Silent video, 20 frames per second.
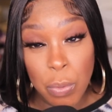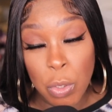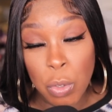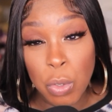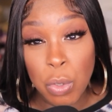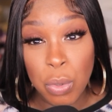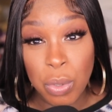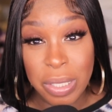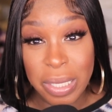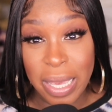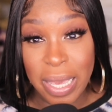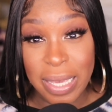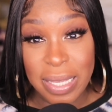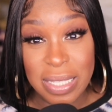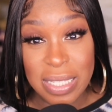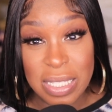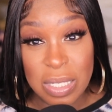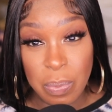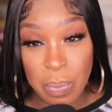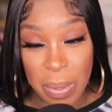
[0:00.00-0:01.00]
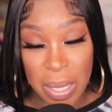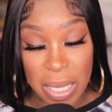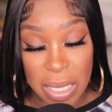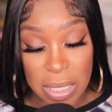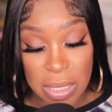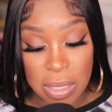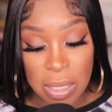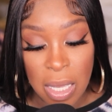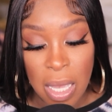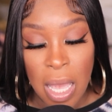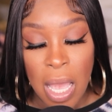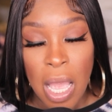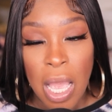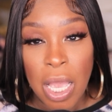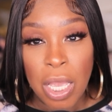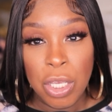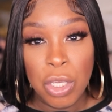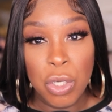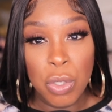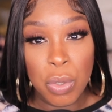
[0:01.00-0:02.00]
you create space.
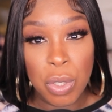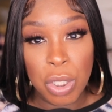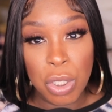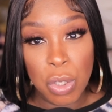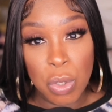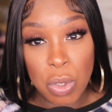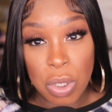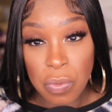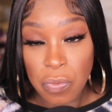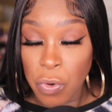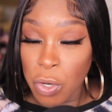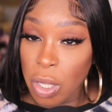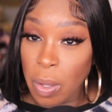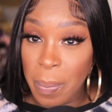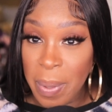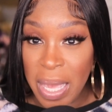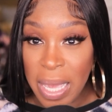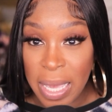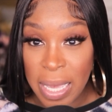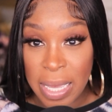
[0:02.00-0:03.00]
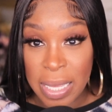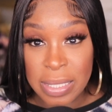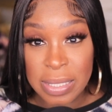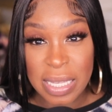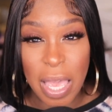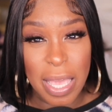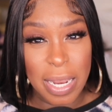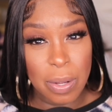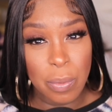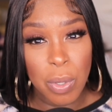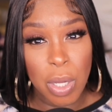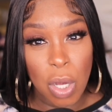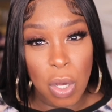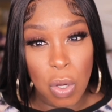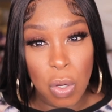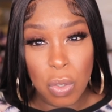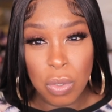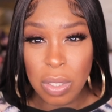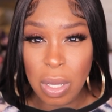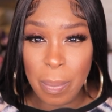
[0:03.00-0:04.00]
You can use it for your pants and it will
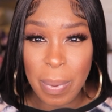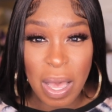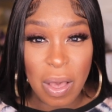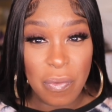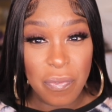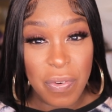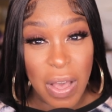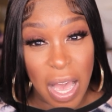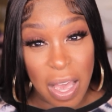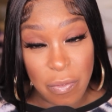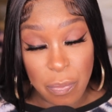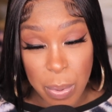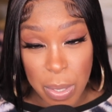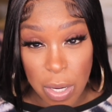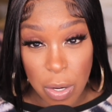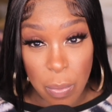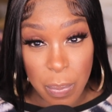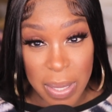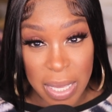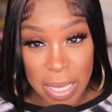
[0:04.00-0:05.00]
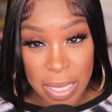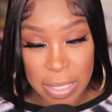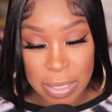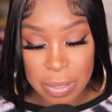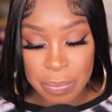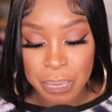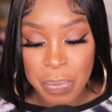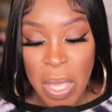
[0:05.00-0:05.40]
hold about five pair of pants.